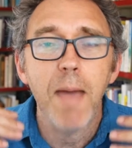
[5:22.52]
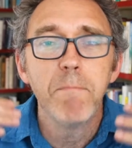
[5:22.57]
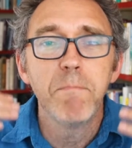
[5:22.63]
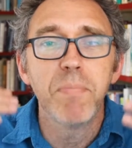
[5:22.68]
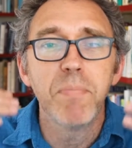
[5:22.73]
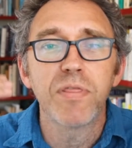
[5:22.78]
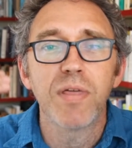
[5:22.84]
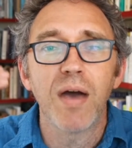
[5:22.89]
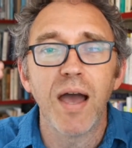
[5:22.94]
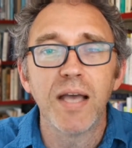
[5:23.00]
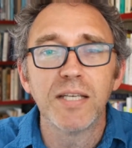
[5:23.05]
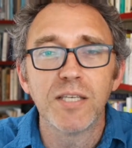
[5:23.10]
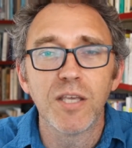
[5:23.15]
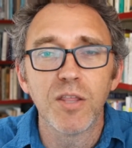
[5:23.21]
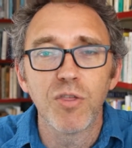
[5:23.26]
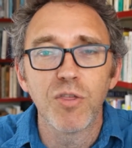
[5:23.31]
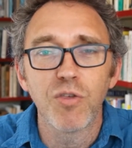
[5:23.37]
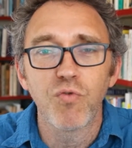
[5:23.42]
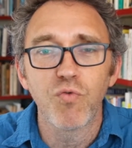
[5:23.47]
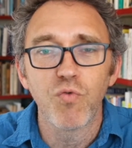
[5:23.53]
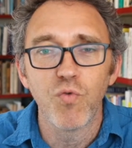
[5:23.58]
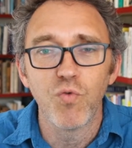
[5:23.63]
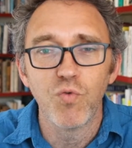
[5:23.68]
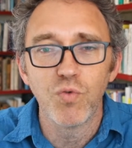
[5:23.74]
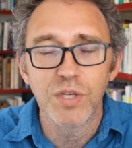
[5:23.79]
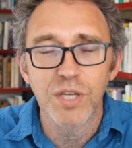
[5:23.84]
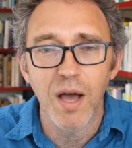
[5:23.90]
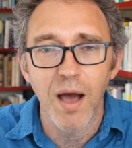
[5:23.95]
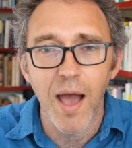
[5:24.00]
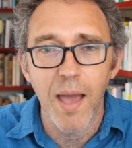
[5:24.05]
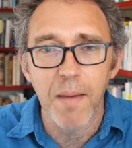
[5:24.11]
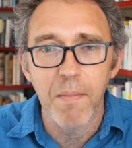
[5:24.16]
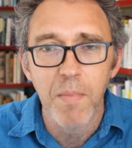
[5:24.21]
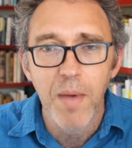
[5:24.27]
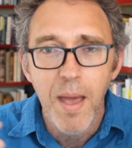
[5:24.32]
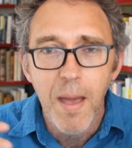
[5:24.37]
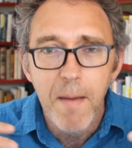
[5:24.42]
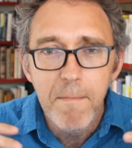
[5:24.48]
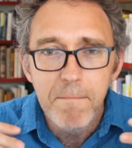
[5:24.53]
empathizing through time,